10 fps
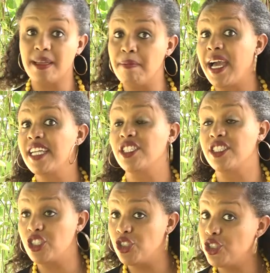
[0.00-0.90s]
Imagine
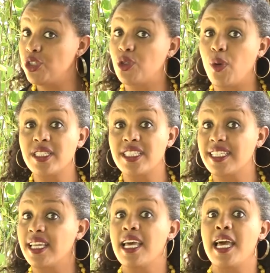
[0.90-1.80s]
this Jew going to
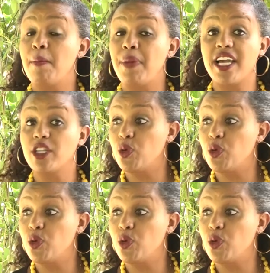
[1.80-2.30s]
the Pilate